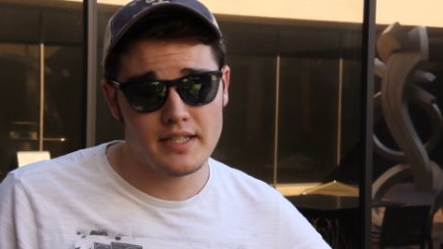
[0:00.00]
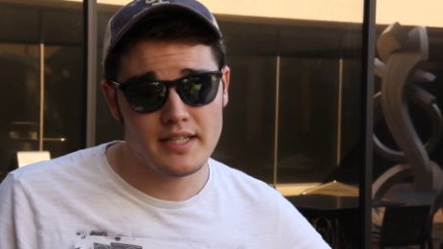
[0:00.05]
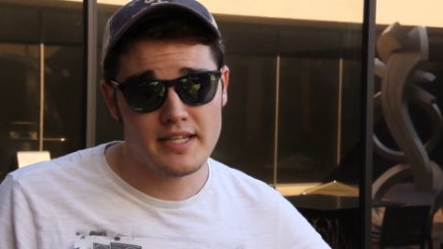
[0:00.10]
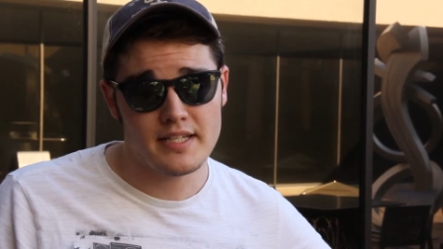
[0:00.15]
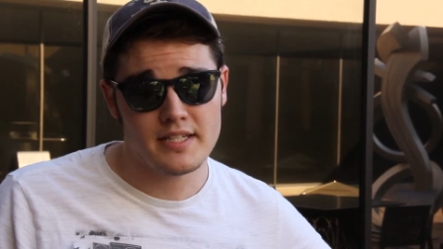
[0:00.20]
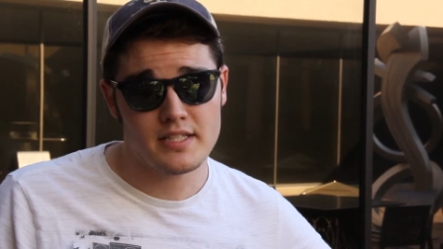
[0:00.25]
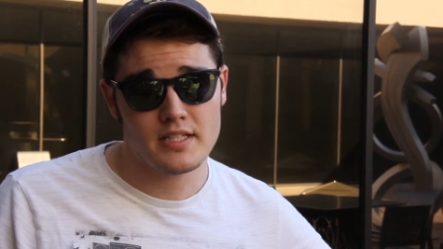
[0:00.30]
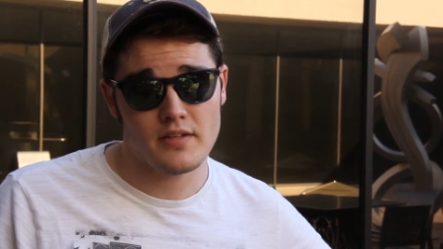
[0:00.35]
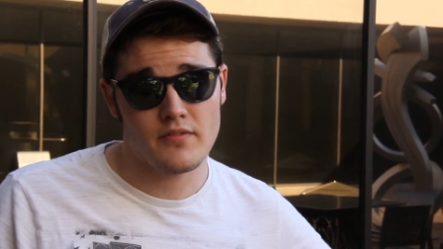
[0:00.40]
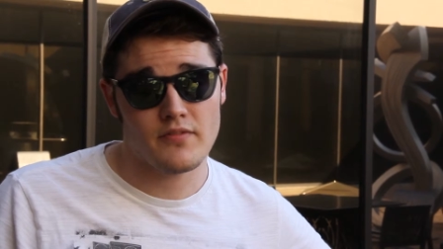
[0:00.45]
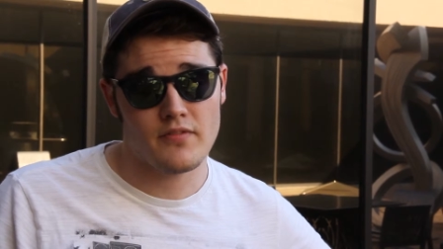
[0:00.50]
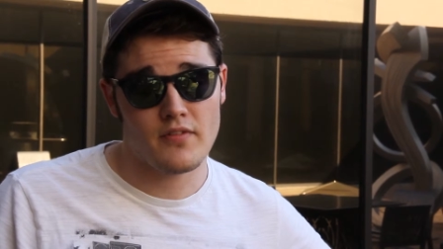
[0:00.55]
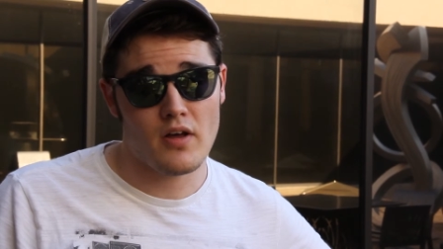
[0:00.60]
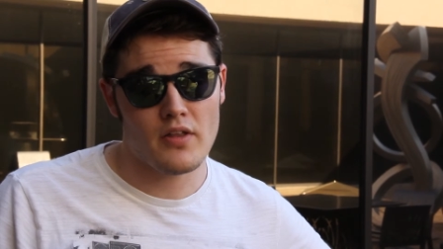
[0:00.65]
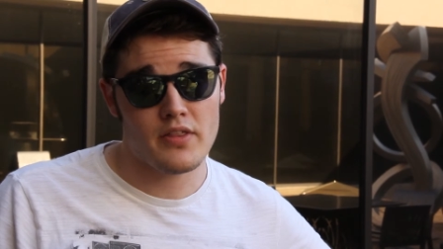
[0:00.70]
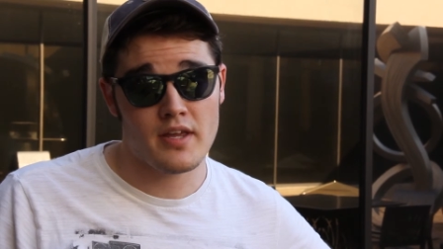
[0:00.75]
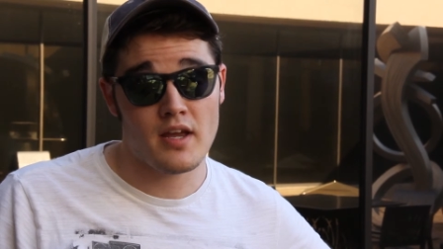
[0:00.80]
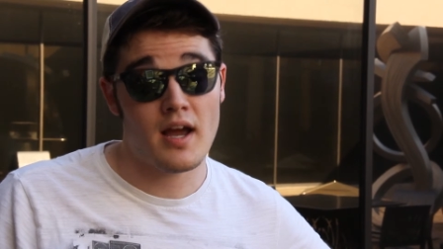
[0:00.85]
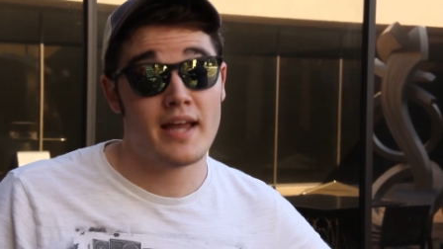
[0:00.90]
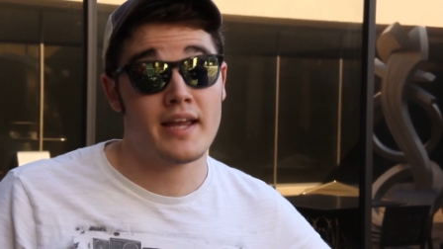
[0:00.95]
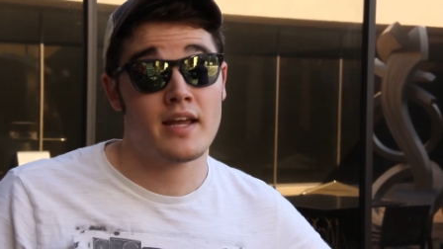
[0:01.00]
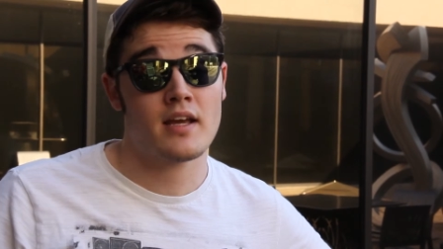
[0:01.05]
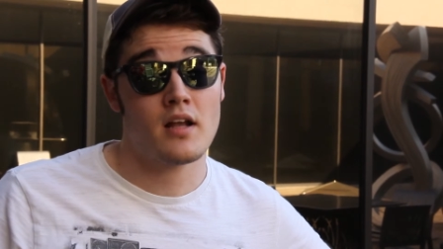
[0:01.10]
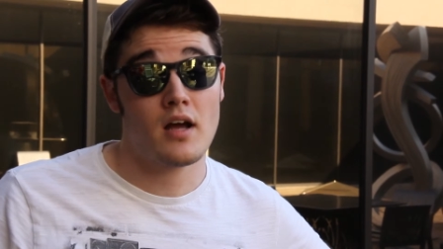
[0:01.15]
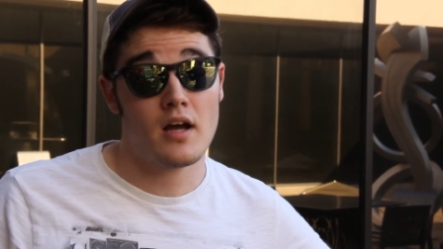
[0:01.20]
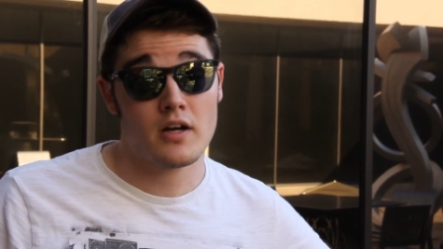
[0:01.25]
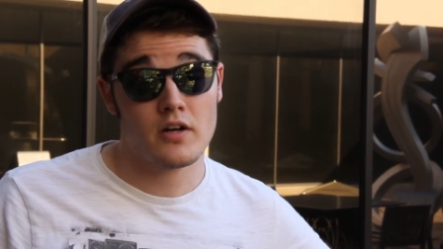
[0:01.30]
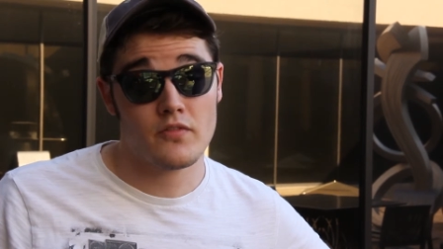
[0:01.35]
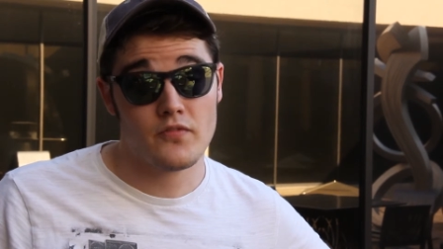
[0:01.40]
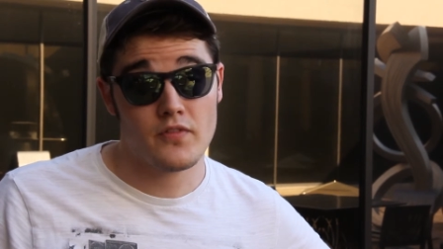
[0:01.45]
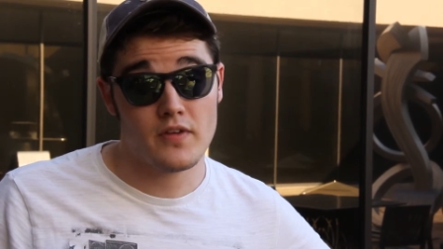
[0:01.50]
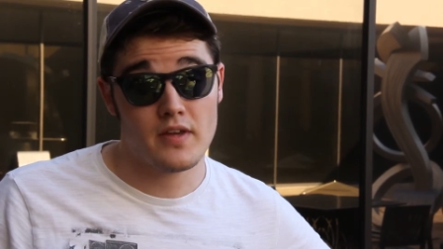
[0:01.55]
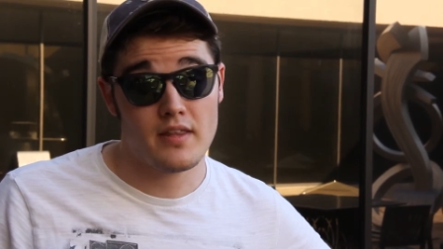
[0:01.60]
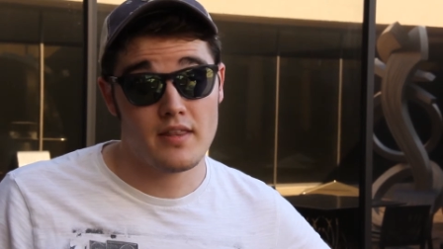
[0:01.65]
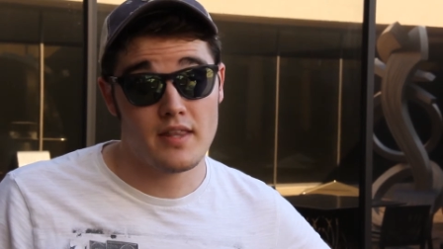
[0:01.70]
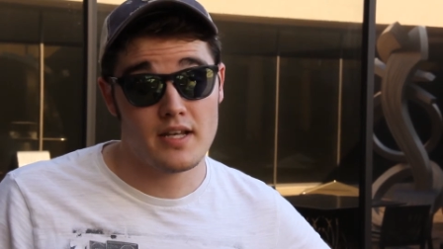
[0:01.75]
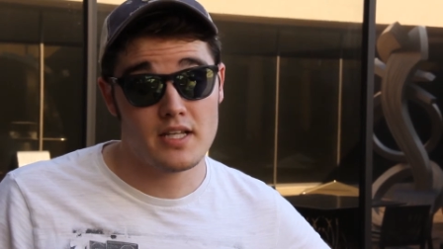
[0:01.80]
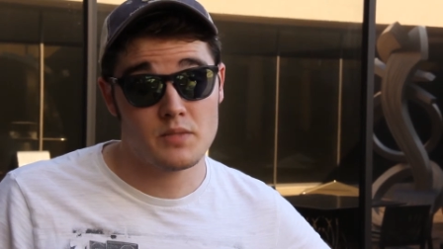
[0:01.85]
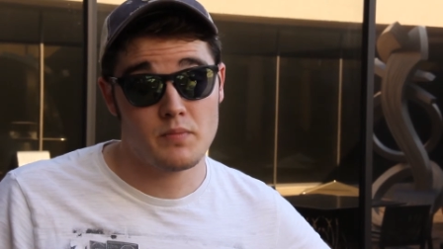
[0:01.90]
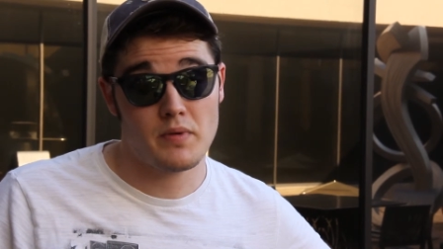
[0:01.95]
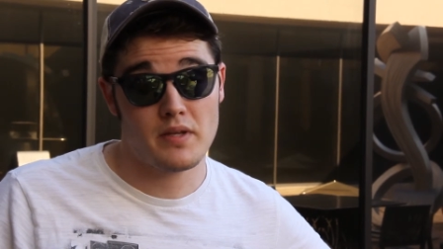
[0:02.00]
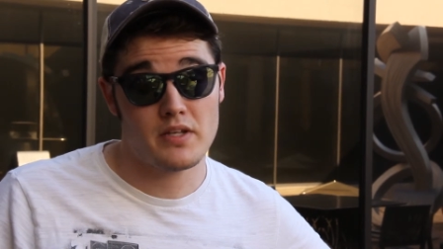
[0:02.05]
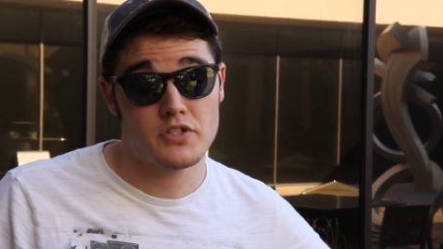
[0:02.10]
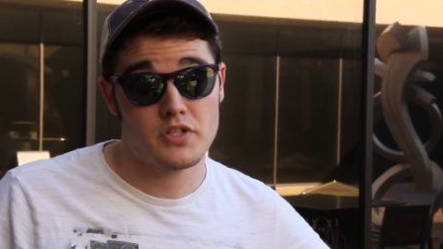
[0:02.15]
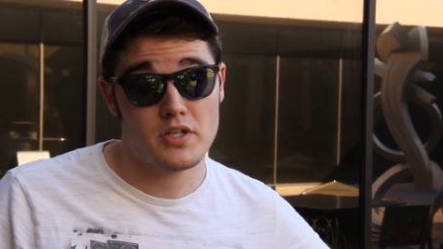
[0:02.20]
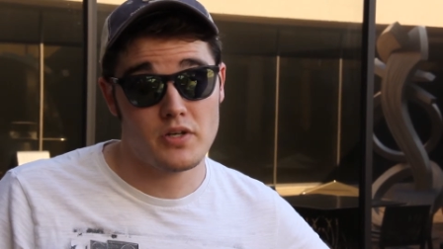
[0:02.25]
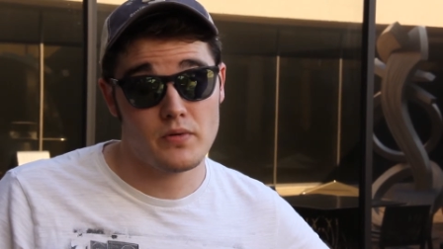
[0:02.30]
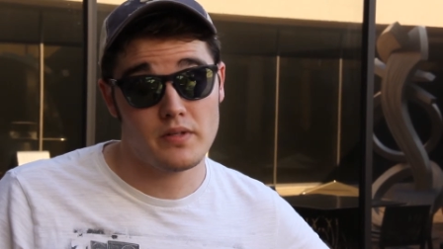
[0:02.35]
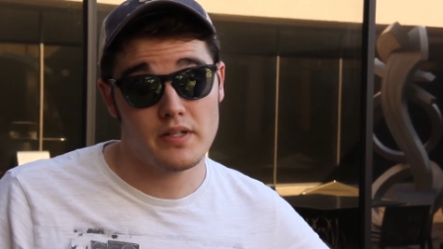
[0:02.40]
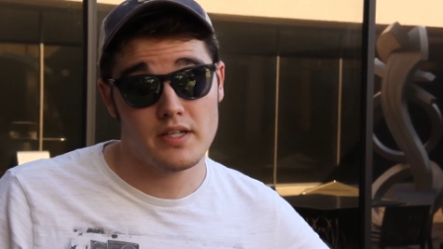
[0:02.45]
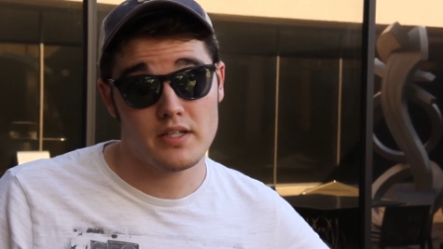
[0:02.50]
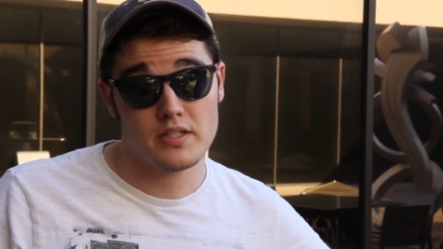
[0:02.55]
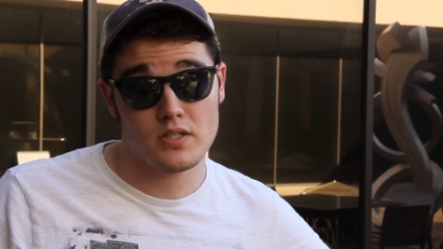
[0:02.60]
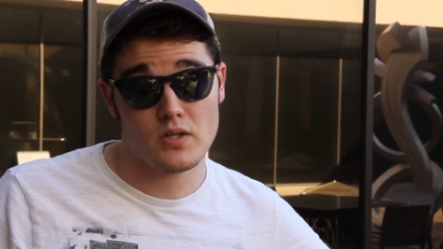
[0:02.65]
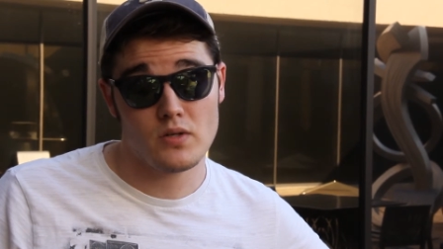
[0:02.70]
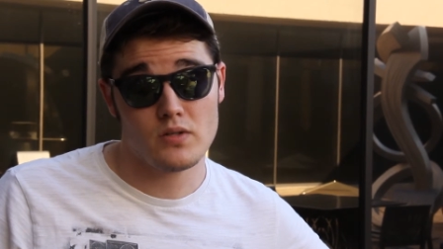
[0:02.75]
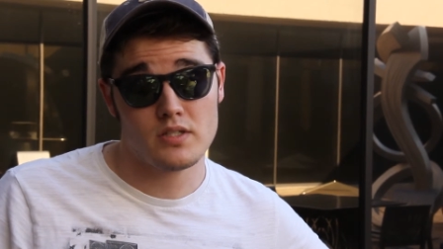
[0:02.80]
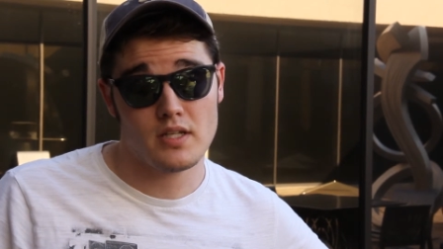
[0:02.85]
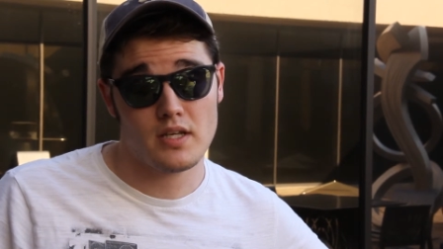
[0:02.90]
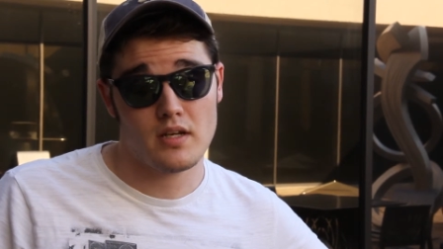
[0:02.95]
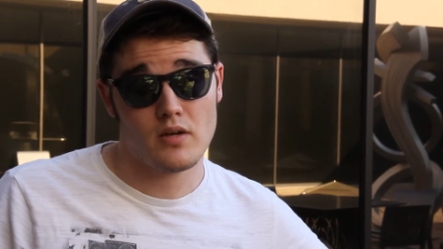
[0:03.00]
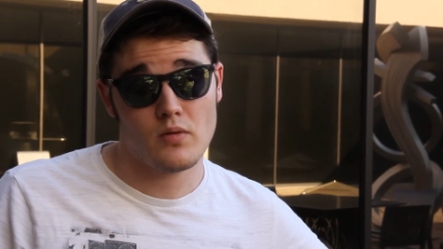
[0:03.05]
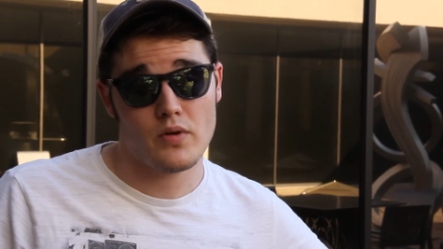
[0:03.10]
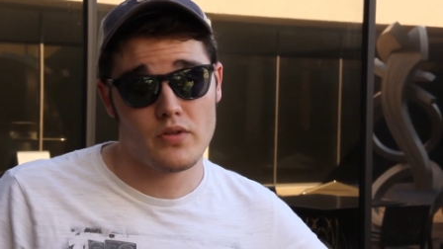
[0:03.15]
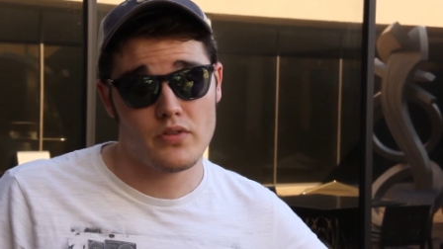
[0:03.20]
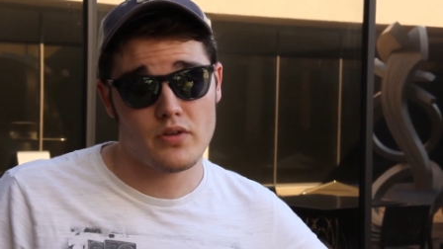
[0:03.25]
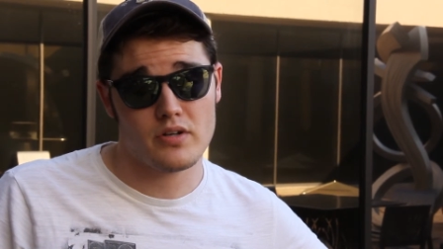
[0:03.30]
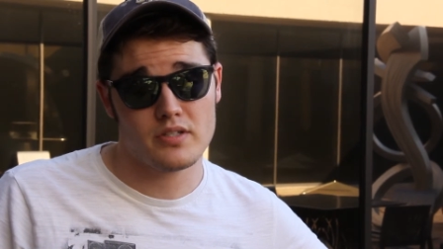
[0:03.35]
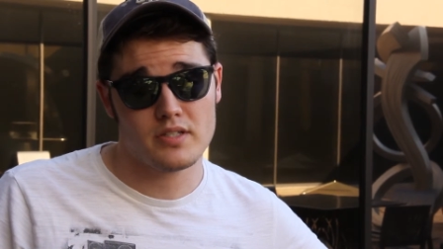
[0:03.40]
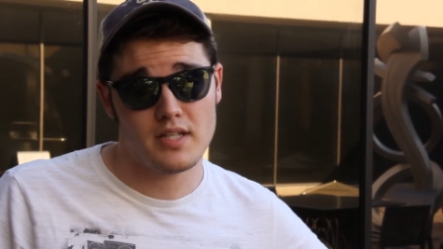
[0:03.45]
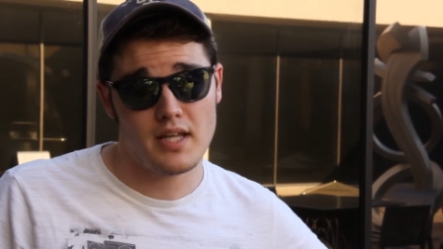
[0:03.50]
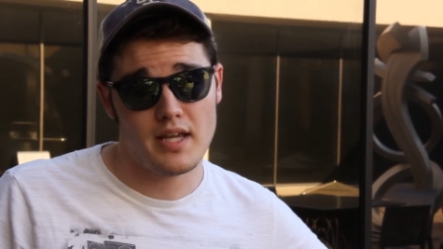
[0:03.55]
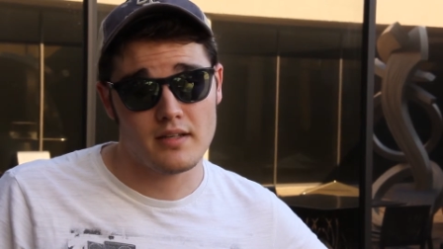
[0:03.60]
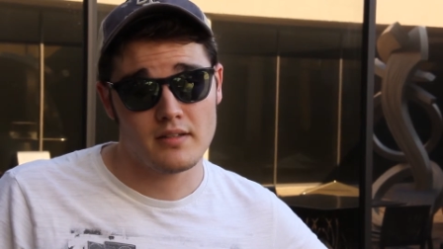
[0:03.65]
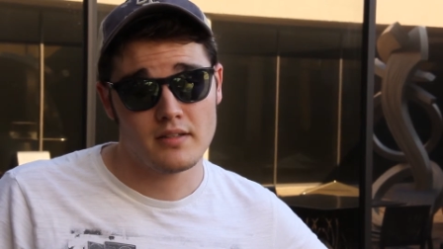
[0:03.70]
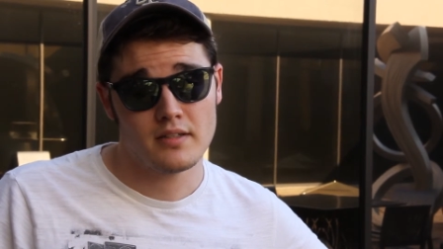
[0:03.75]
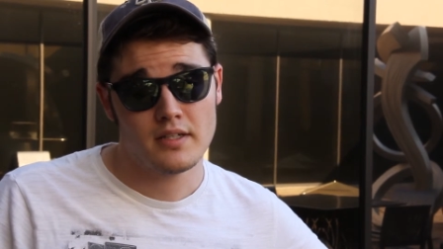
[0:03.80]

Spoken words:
list of all the iconography that has been generally associated with our state.